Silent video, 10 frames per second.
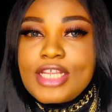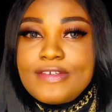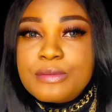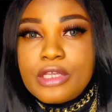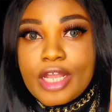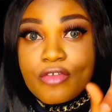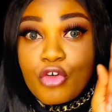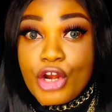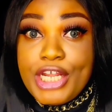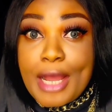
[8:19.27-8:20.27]
Now, if something you
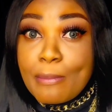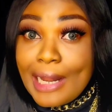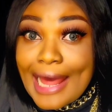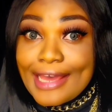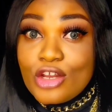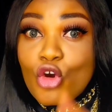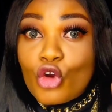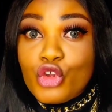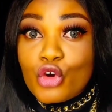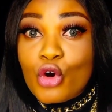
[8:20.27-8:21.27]
have already
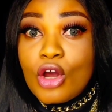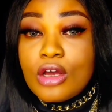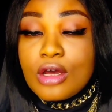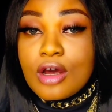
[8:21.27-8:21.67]
applied on your